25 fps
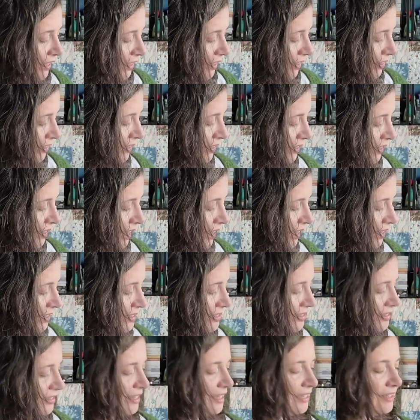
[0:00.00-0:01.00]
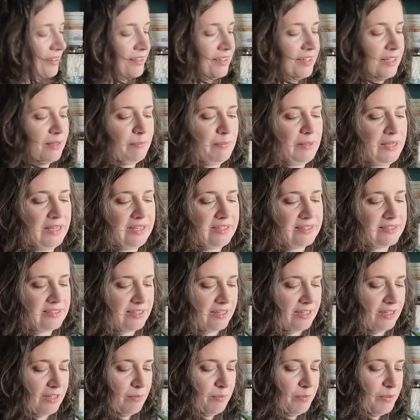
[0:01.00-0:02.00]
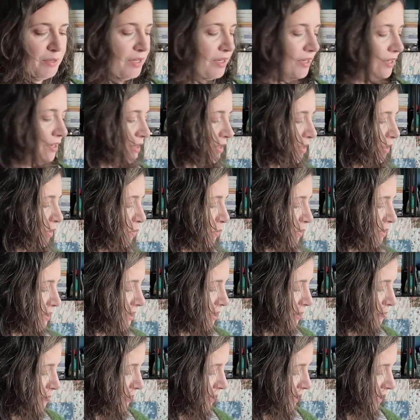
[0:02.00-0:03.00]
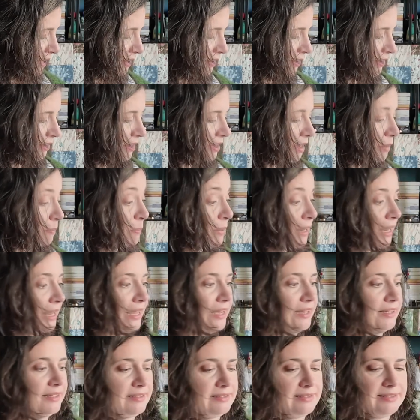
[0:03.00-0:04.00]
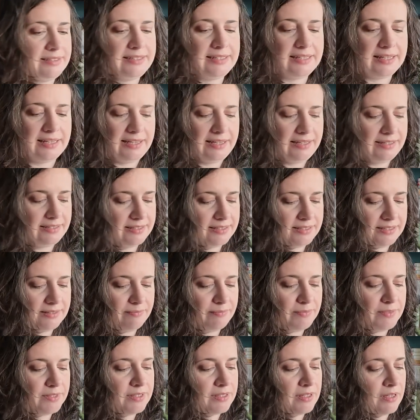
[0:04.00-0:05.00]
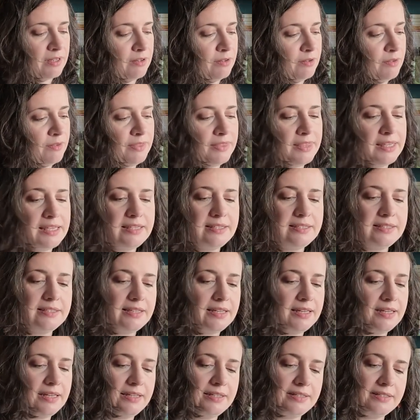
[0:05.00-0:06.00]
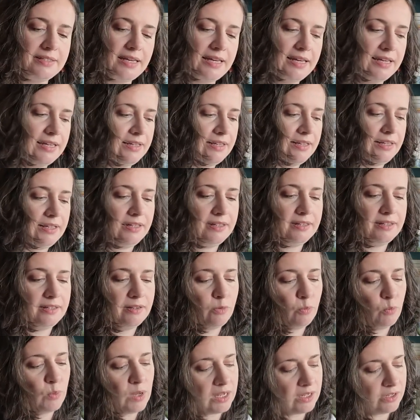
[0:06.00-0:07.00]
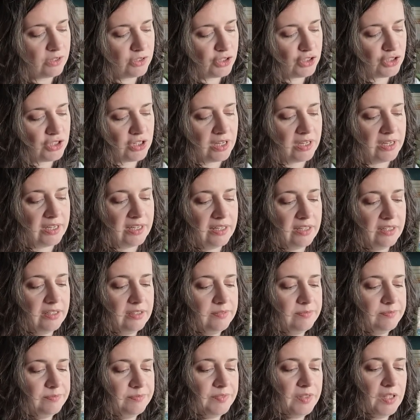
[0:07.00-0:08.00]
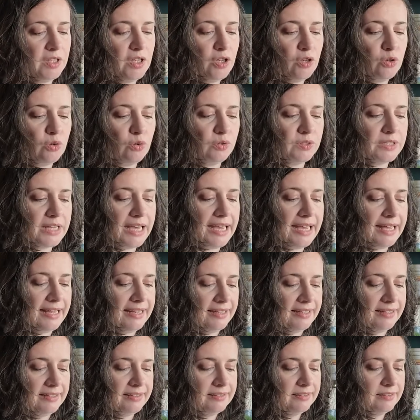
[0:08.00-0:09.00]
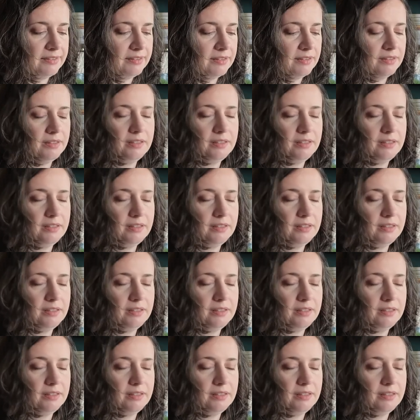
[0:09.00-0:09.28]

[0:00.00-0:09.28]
The next thing that I picked up was something that I planned to get. So this is a Welsh dyer called Helen,